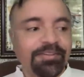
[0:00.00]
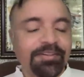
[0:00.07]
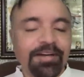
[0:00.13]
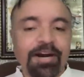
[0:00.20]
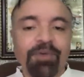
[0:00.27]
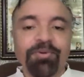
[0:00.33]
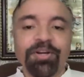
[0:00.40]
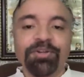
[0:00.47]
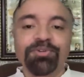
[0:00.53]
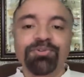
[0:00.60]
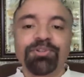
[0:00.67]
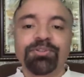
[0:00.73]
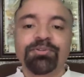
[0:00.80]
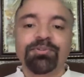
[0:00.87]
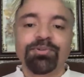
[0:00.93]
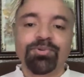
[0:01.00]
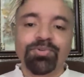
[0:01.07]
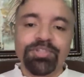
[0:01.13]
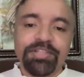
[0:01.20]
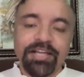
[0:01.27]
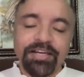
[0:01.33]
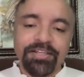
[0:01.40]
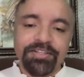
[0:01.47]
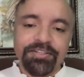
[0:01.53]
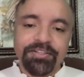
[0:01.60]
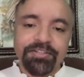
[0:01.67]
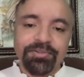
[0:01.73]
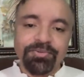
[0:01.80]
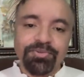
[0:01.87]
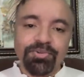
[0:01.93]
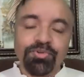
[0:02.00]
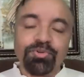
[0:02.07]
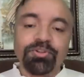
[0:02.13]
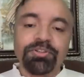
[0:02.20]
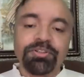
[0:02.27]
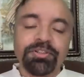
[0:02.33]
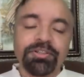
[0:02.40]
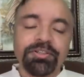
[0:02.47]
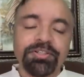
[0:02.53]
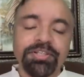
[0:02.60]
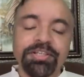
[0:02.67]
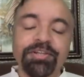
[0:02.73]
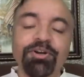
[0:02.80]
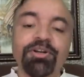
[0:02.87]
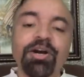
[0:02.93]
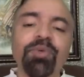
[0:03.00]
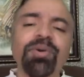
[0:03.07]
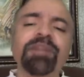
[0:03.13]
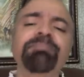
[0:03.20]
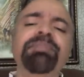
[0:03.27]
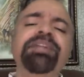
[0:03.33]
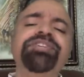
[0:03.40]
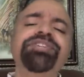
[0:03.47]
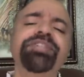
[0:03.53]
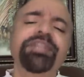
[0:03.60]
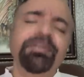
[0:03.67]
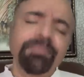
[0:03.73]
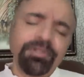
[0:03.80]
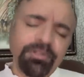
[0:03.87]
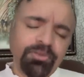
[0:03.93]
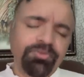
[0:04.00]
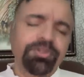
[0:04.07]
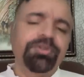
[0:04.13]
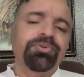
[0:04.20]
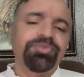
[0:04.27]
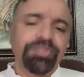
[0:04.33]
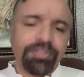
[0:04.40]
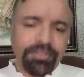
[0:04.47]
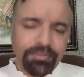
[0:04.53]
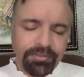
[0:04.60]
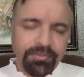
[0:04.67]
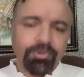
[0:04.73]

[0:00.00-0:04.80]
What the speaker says: how can you throw Israelis into sea, or how can Palestinian be thrown into sea,